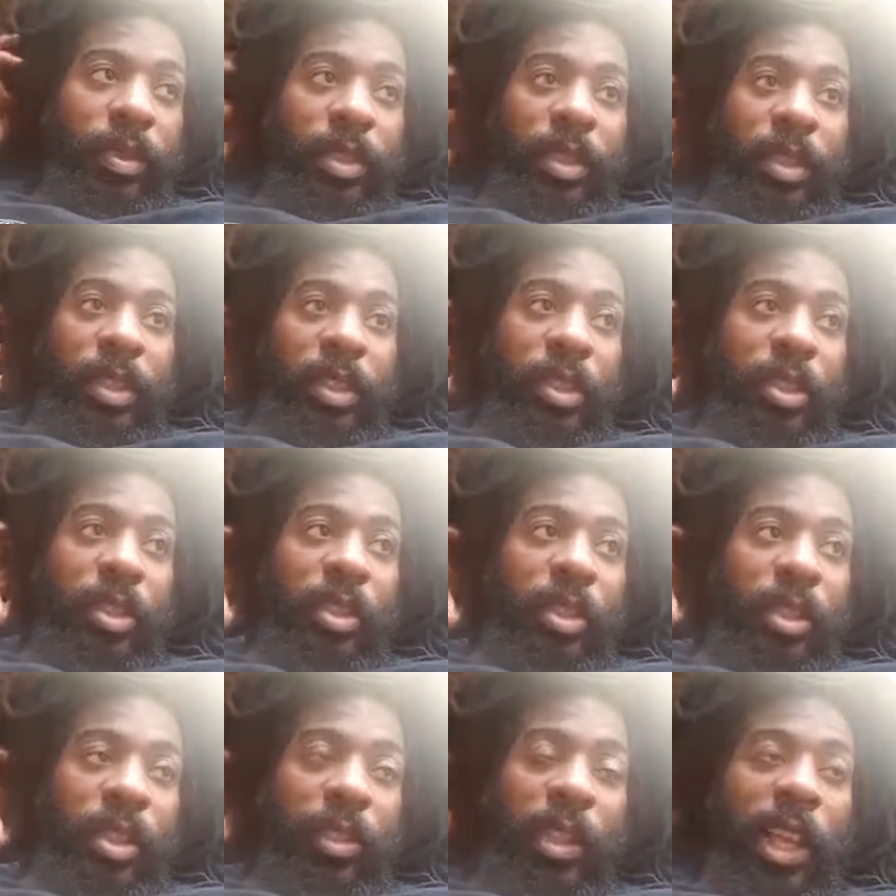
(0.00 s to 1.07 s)
so
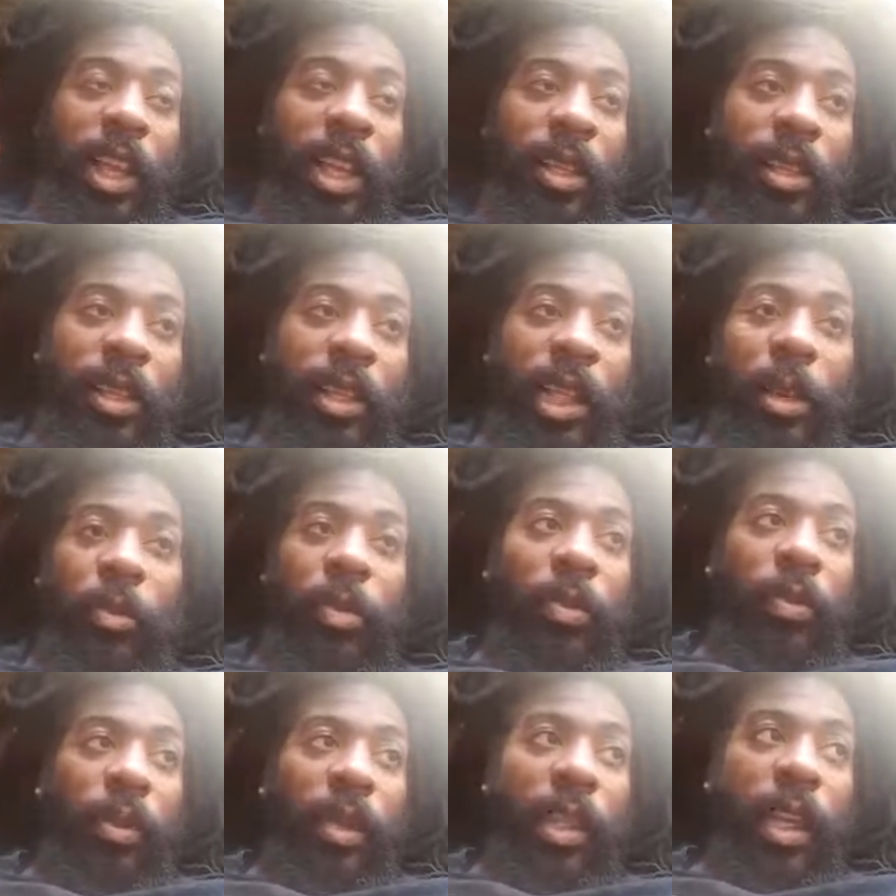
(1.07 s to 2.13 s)
that
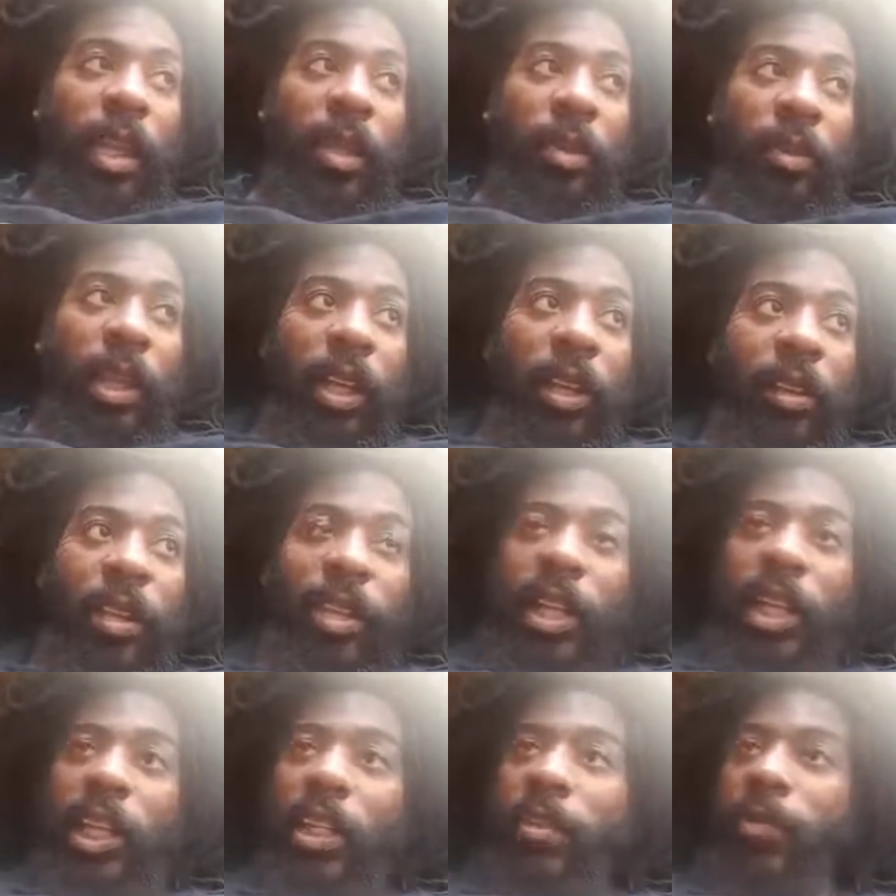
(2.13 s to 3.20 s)
movie came out, and
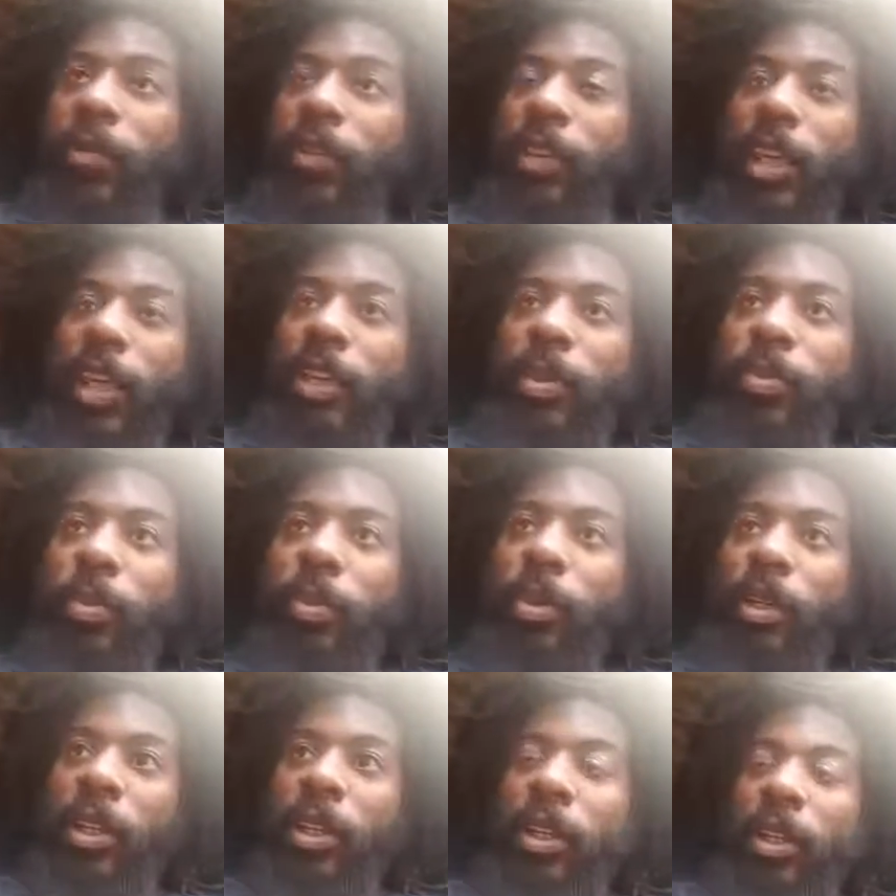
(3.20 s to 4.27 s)
that then
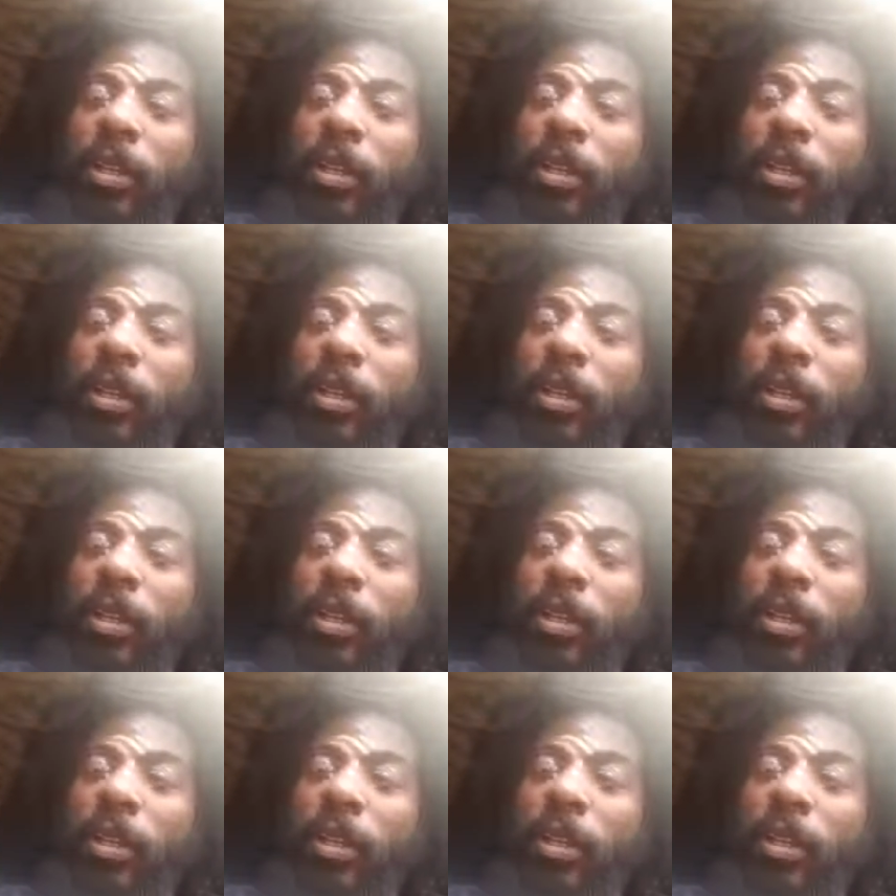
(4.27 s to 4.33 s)
flashpointed